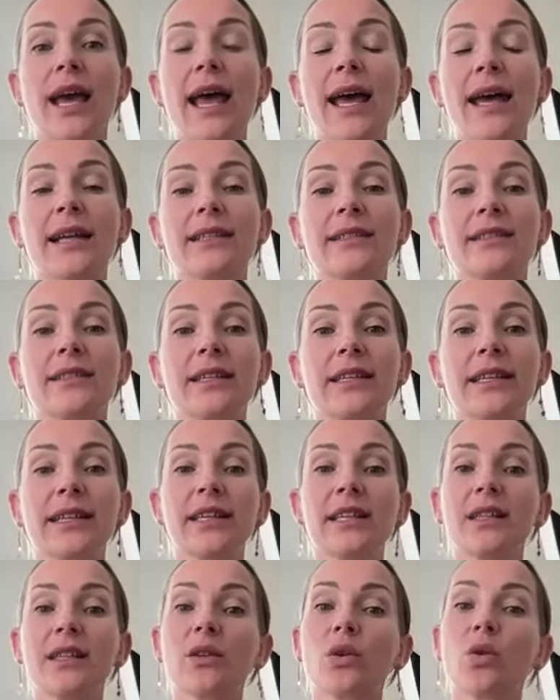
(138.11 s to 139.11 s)
And
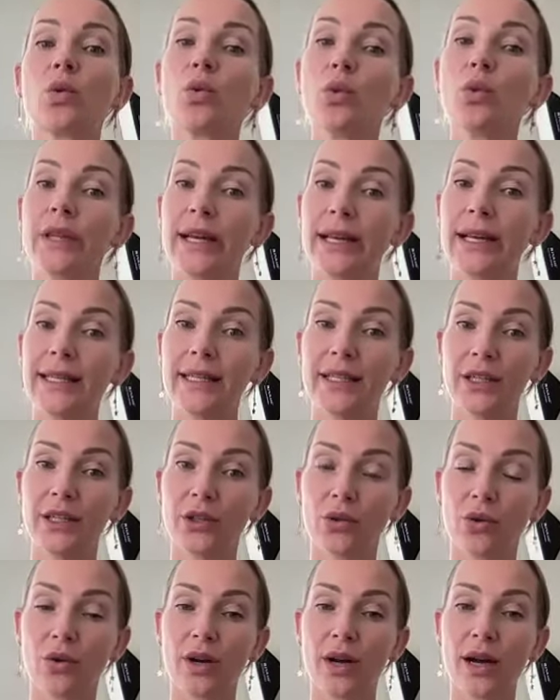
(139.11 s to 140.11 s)
in Kundalini
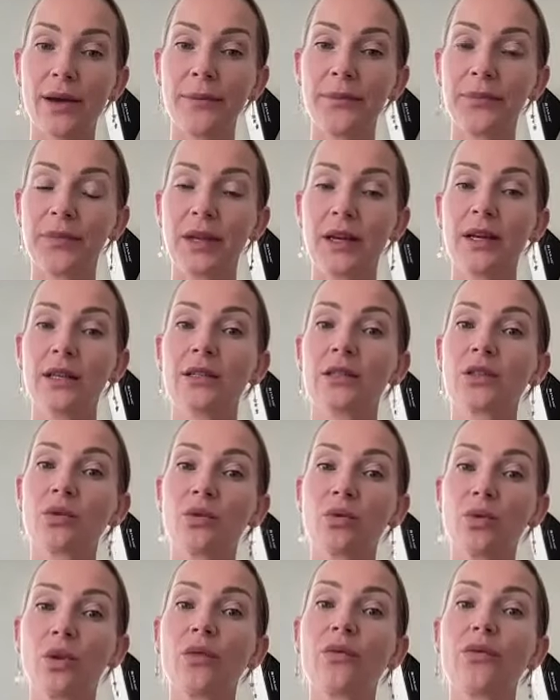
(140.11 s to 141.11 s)
Yoga,
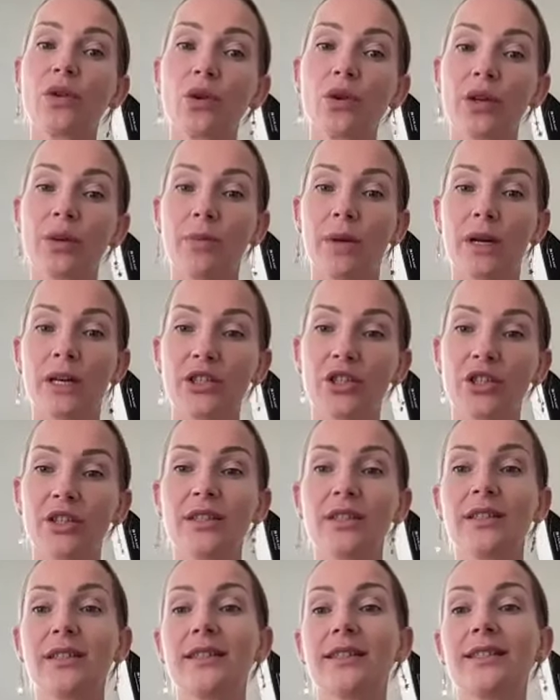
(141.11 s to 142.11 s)
School of Yogi
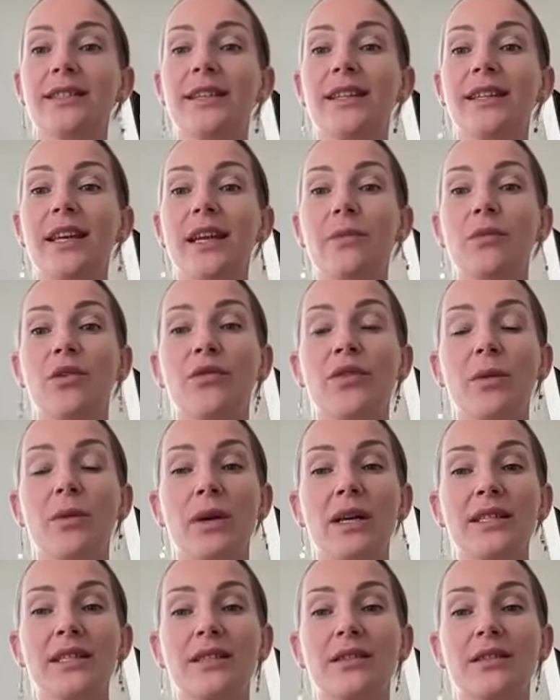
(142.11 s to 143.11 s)
Bhajan is the name of the
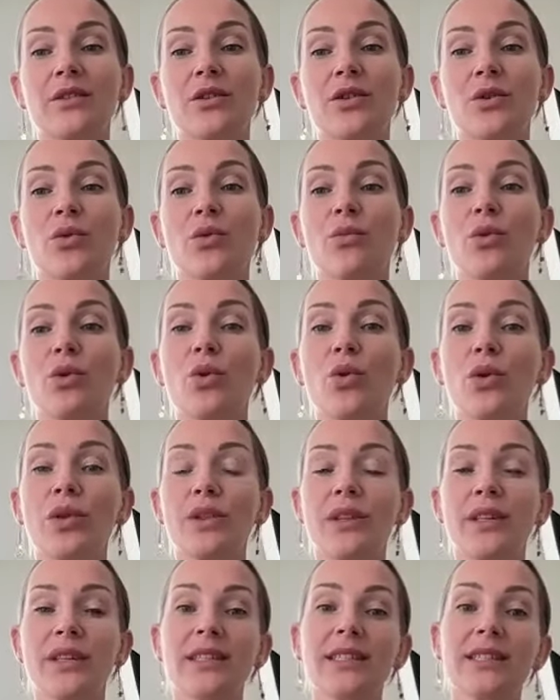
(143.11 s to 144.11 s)
master who
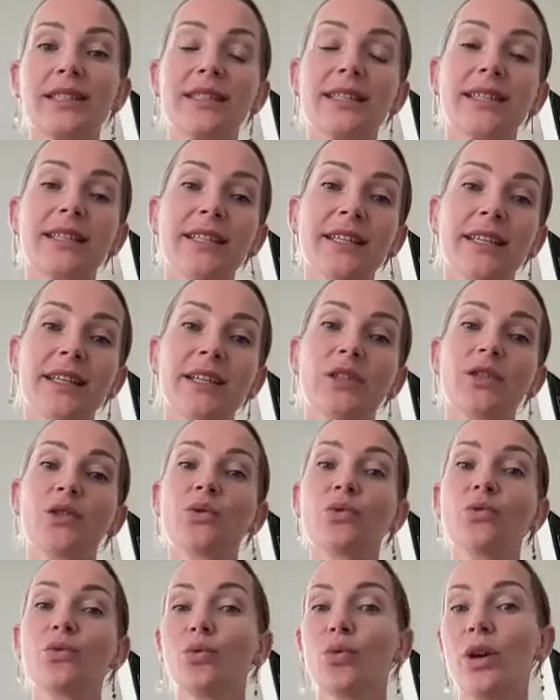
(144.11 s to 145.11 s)
brought this technique
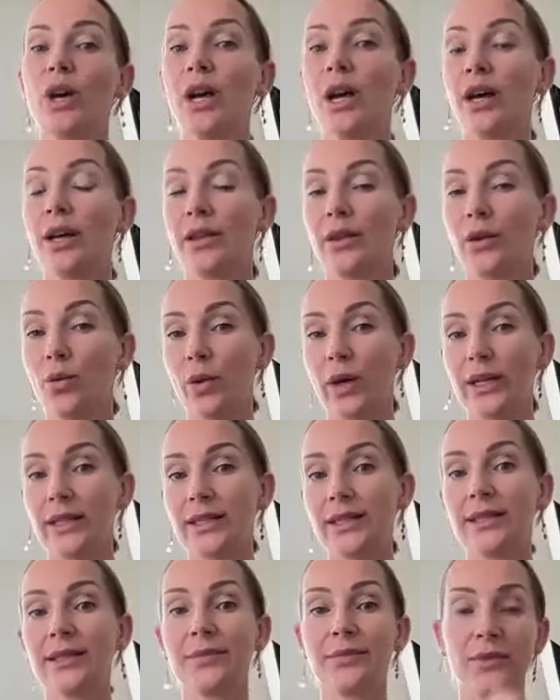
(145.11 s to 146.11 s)
to the
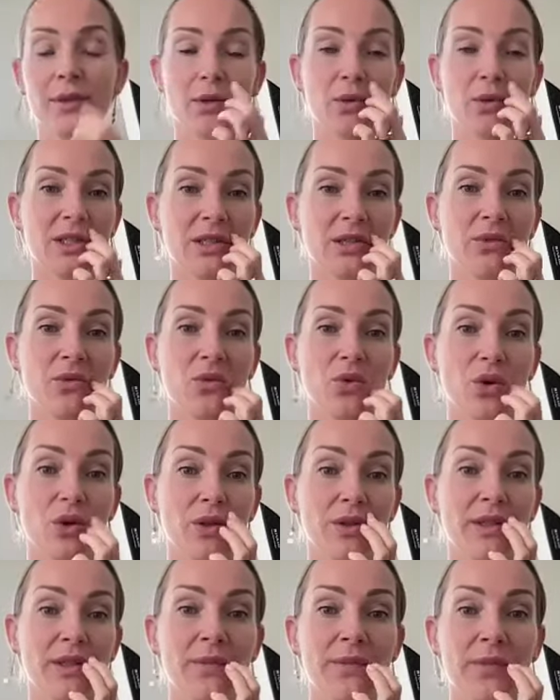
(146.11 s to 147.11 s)
Western
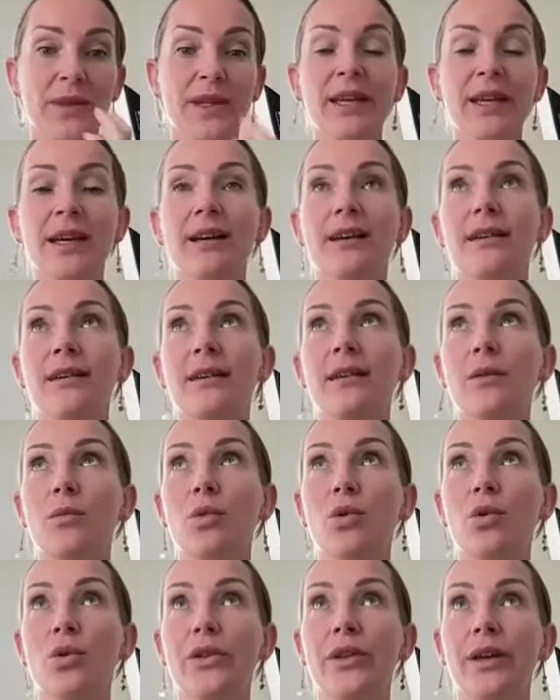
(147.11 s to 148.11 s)
world.
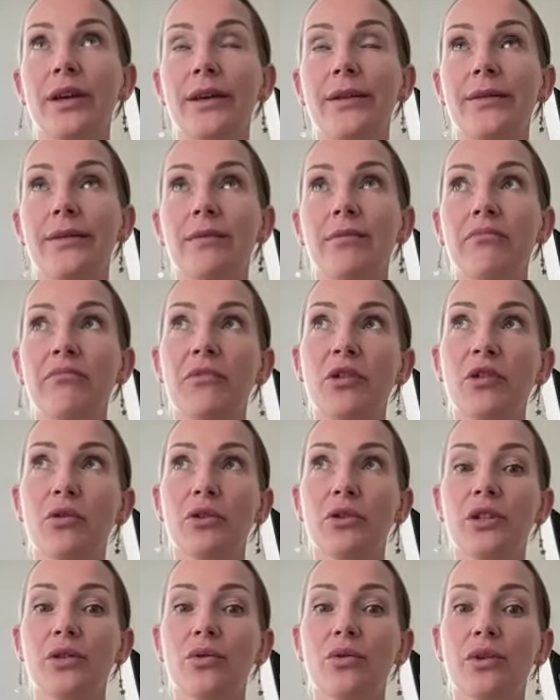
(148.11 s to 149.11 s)
More than
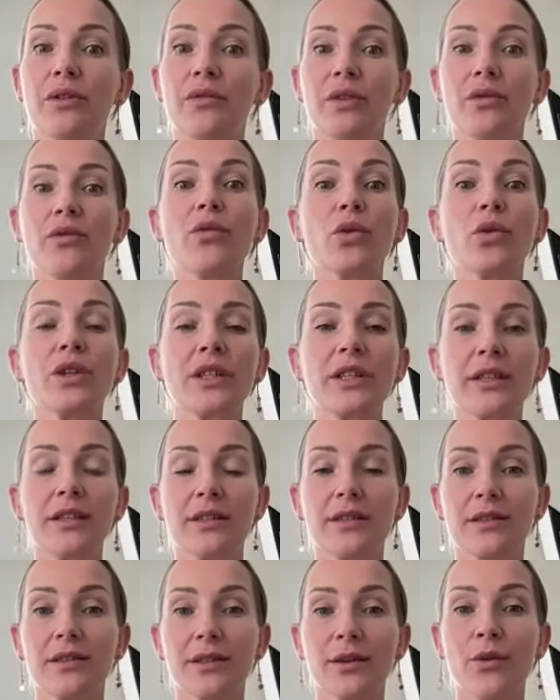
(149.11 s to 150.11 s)
30 or even 40
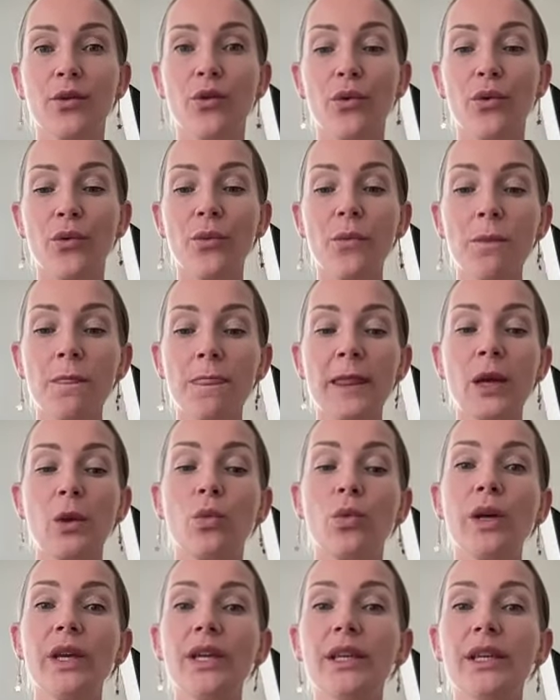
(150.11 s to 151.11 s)
years ago,
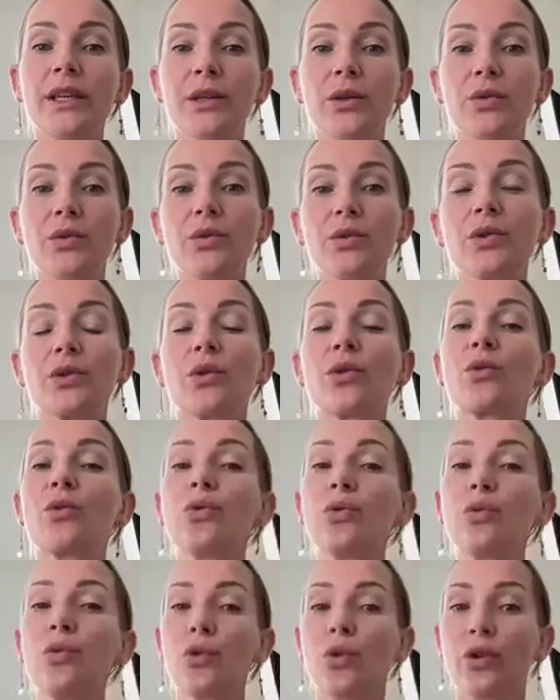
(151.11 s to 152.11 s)
we use
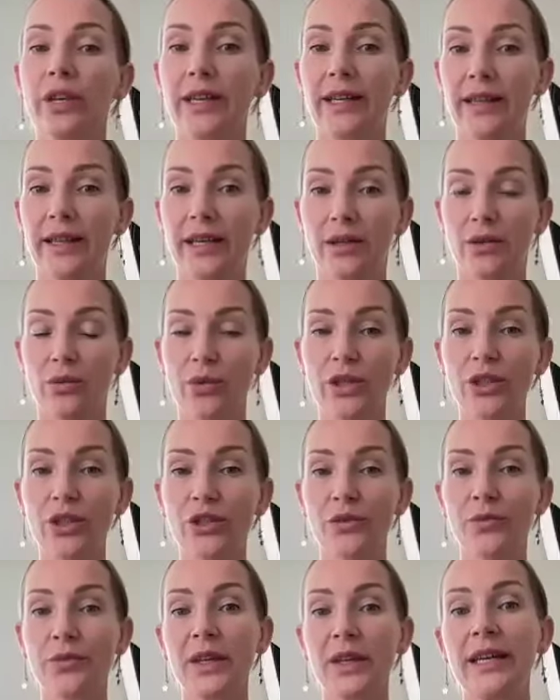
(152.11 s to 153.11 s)
Gurmukhi
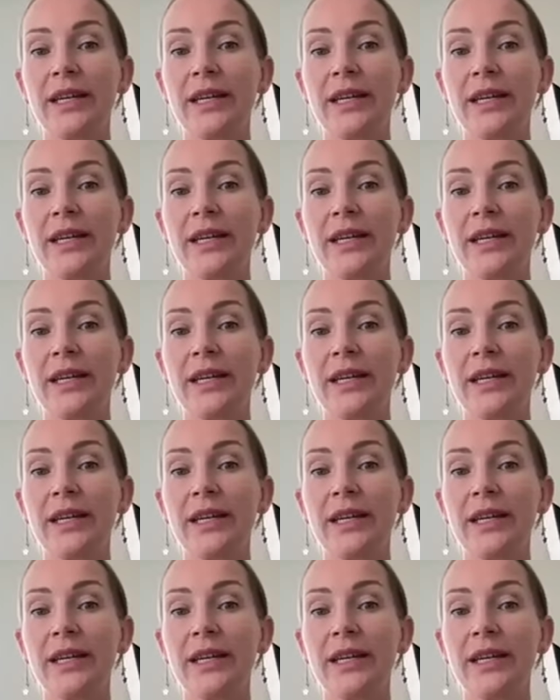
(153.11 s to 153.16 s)
language.